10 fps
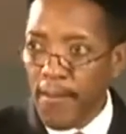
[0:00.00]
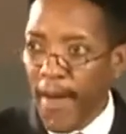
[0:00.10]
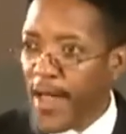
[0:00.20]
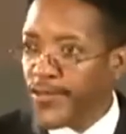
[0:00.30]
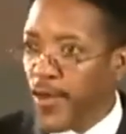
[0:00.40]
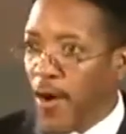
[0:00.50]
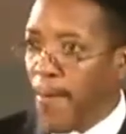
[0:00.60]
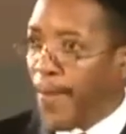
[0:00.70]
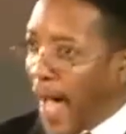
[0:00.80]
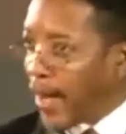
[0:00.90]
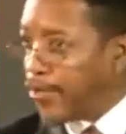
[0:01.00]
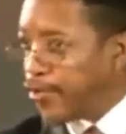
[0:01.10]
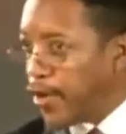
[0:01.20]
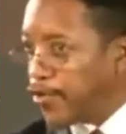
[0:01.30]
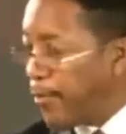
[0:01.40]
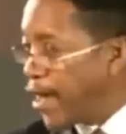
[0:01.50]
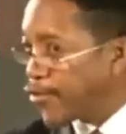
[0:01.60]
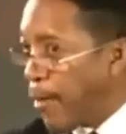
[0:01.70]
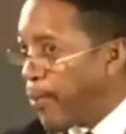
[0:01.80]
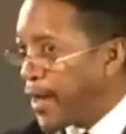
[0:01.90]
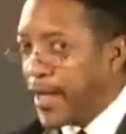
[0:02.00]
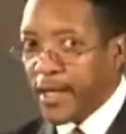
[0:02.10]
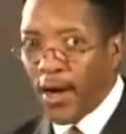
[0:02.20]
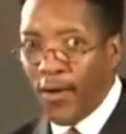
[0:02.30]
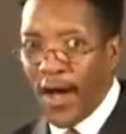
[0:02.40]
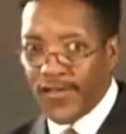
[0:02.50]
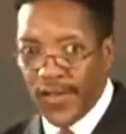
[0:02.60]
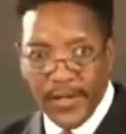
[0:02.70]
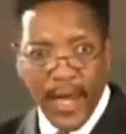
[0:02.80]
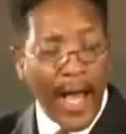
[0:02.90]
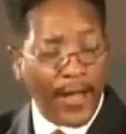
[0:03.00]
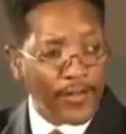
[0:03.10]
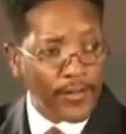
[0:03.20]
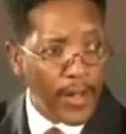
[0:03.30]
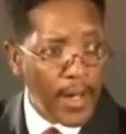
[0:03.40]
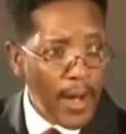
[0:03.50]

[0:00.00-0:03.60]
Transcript: Based on policies, based on political agendas,